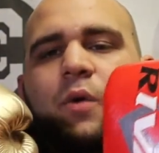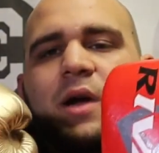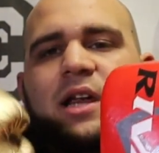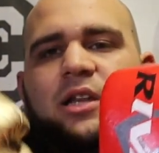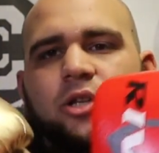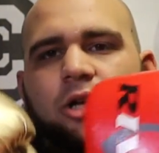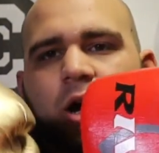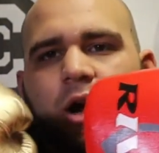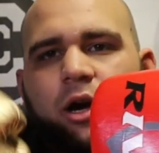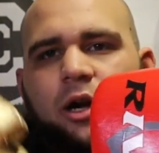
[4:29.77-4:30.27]

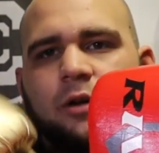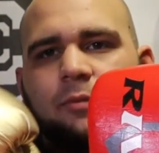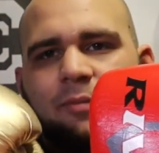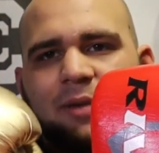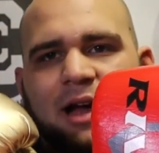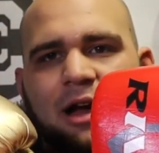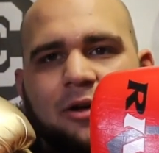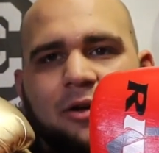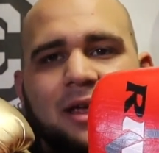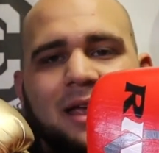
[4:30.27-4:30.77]
we talk
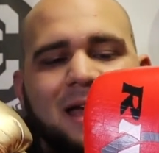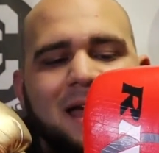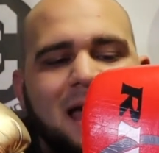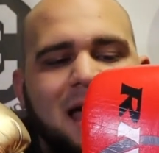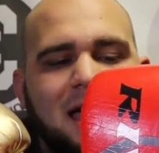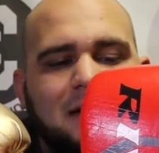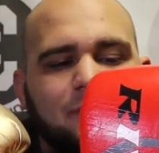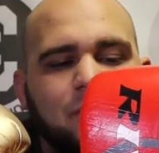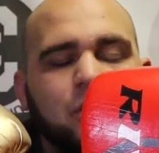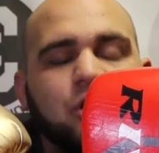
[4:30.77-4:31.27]
about
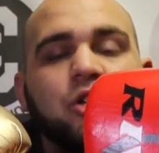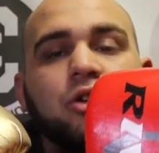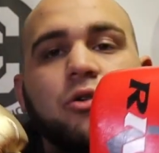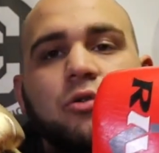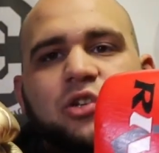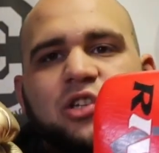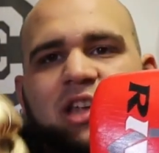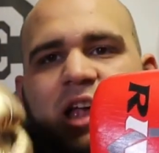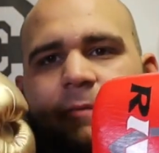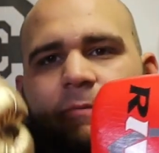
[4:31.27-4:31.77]
having
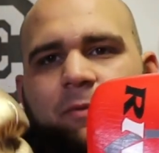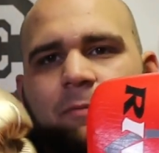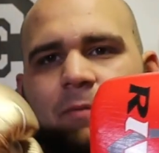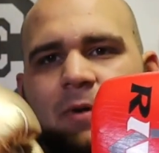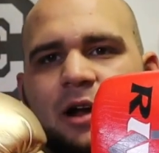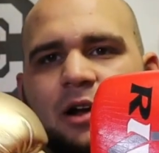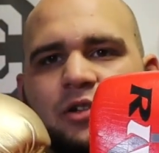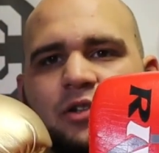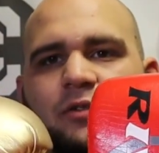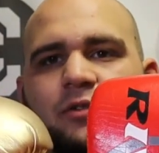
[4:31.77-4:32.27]
two separate
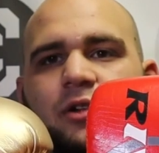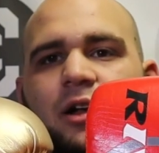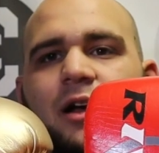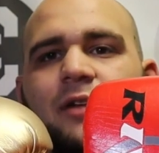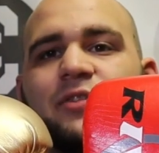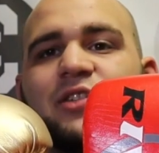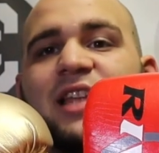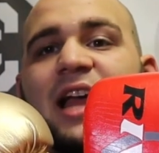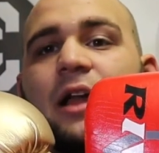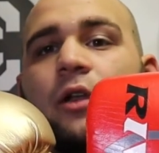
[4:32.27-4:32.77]
pairs of
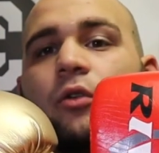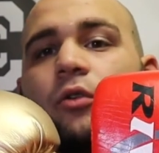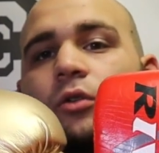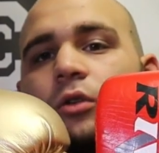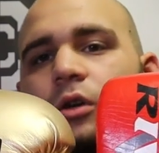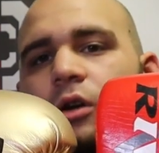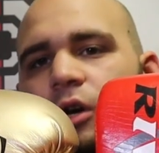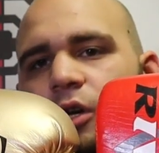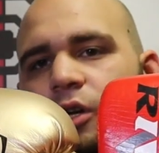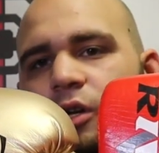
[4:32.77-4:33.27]
gloves that
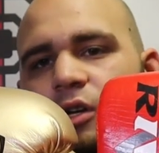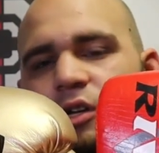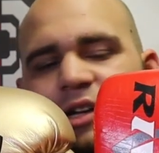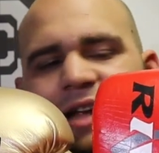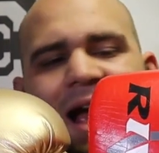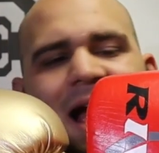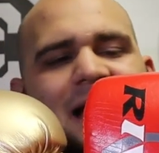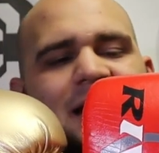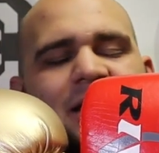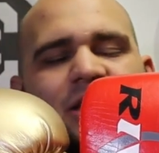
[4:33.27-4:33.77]
look
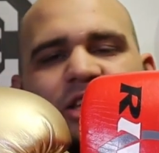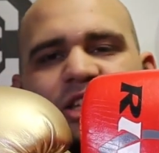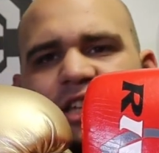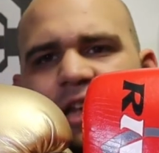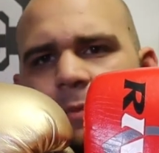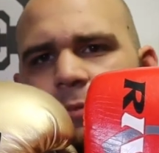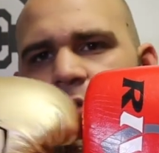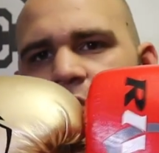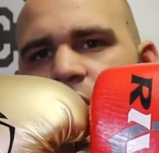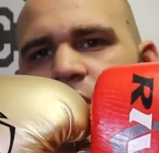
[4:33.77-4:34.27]
kind of
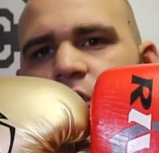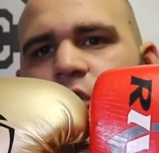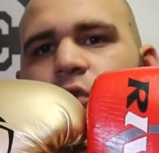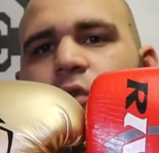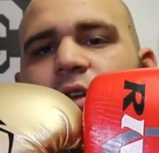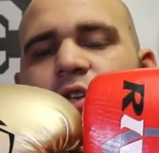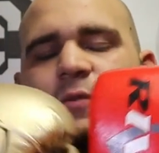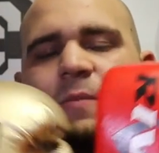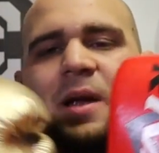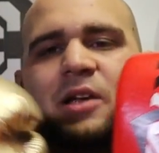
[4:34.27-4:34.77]
similar,
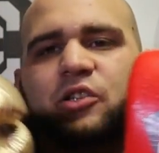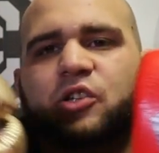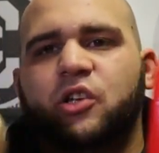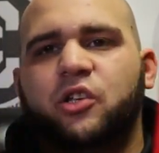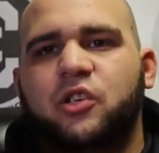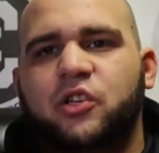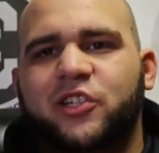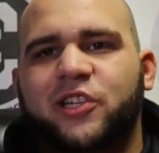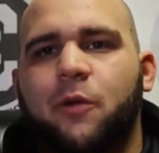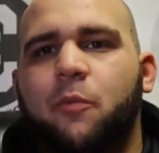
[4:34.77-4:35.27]
to,
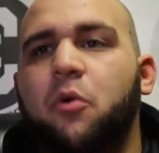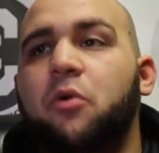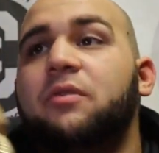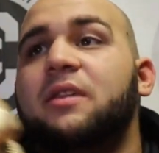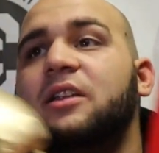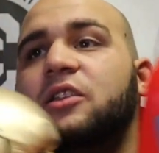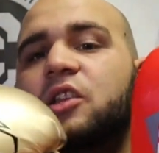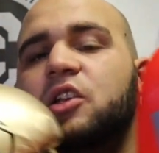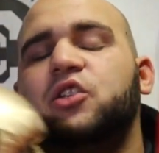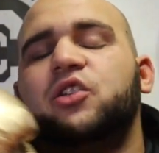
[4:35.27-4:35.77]
especially to
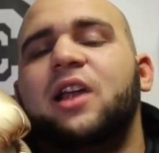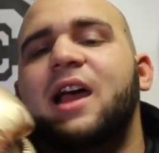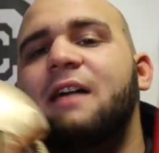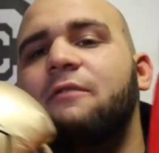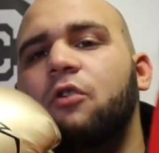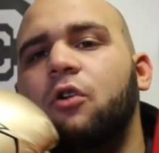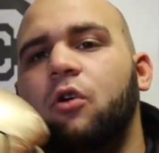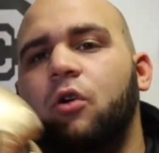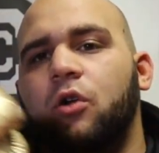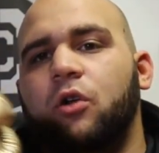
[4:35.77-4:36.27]
someone that doesn't
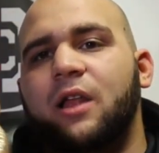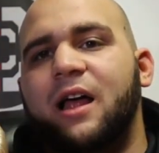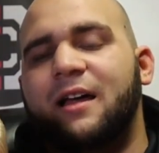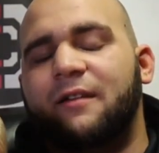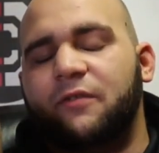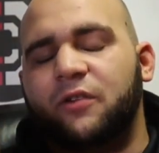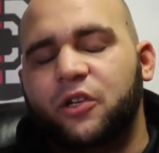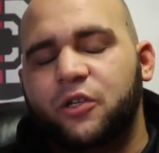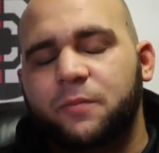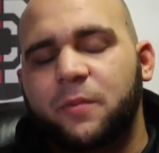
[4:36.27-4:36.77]
have a whole
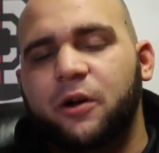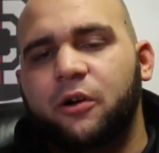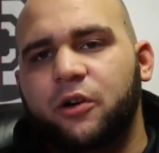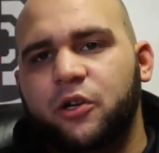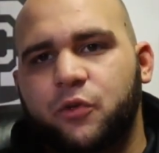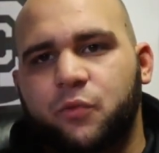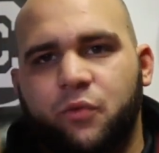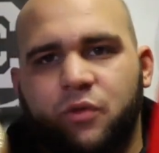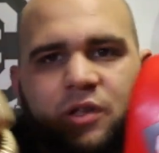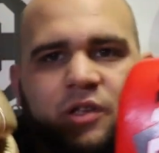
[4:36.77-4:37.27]
lot of
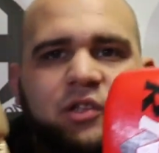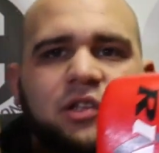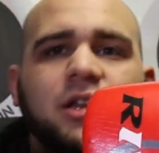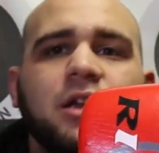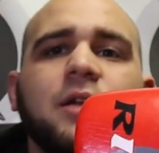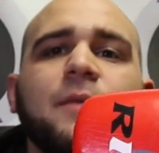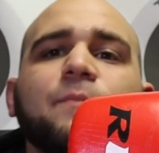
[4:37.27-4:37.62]
experience with this.